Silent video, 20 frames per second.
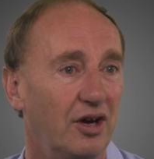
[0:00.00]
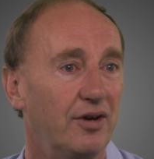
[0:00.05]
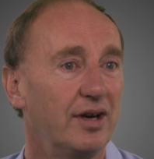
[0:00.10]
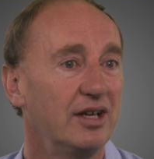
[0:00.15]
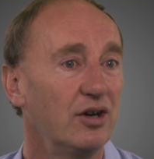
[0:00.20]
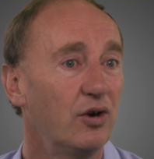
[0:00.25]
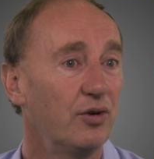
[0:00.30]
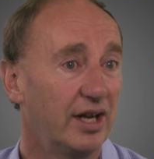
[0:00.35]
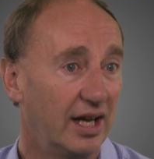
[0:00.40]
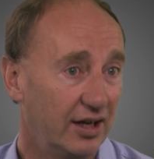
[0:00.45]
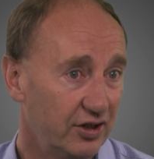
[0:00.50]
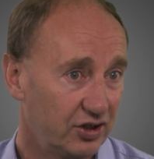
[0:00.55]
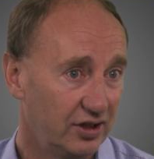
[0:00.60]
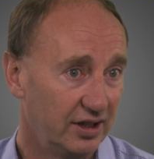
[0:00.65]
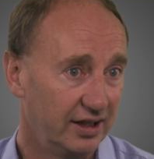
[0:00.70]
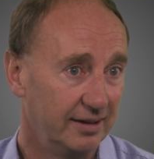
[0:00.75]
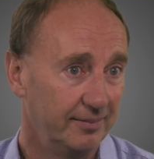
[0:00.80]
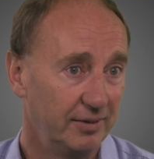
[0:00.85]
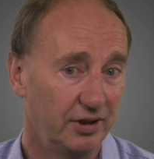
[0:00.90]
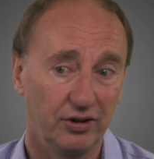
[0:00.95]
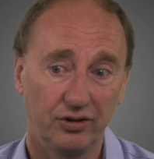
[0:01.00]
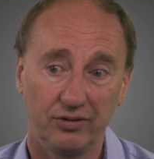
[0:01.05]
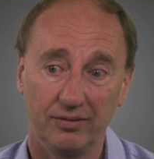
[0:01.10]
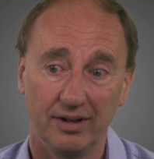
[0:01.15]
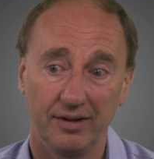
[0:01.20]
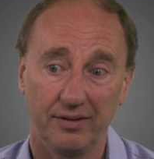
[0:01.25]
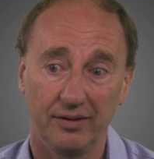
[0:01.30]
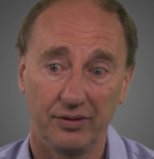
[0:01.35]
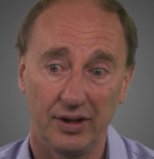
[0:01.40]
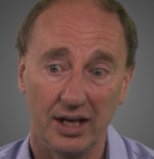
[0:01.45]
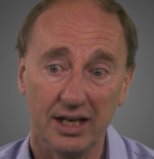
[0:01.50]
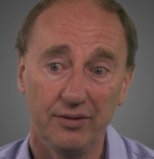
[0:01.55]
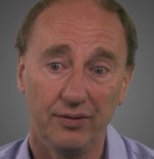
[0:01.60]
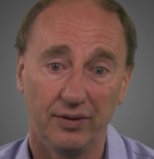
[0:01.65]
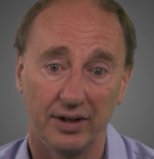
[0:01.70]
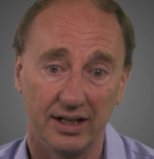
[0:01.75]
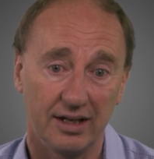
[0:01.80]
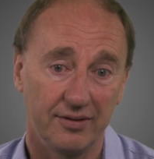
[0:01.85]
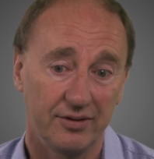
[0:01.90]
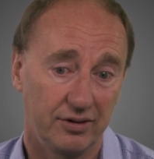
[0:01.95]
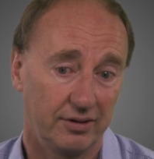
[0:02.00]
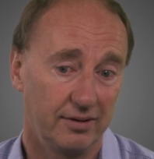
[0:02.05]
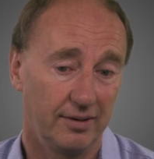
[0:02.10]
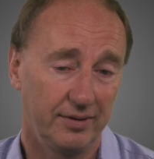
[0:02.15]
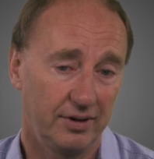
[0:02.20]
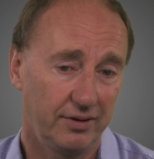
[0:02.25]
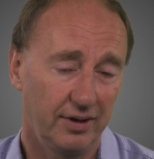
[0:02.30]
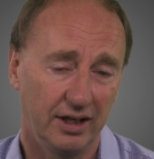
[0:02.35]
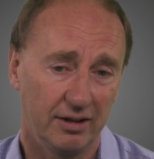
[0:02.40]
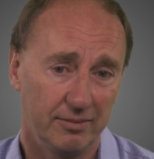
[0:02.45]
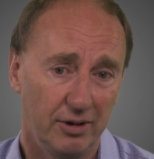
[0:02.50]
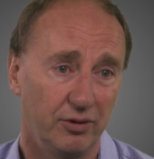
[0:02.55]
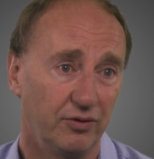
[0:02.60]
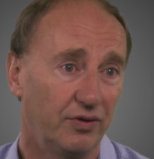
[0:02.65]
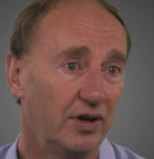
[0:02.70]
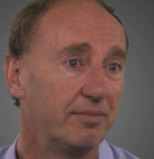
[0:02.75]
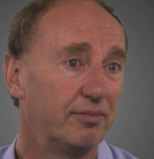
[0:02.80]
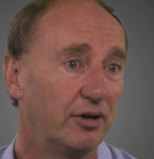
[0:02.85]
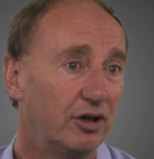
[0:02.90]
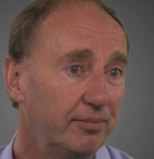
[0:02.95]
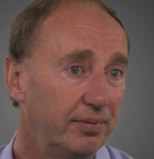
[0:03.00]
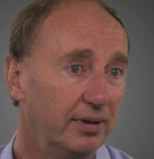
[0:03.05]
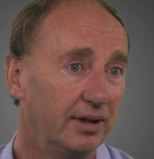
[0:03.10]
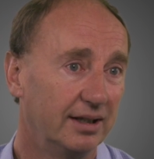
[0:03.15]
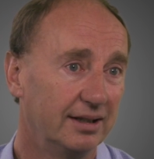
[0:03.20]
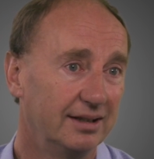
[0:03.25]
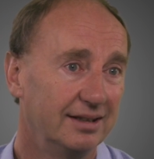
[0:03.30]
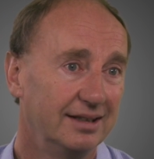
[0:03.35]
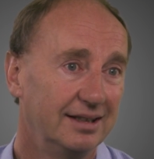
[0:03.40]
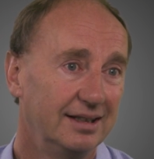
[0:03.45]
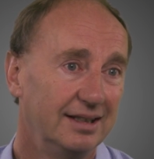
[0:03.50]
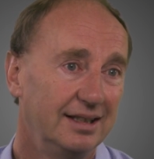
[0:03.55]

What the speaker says: going on, actually, because thankfully, cricket at the moment is very popular,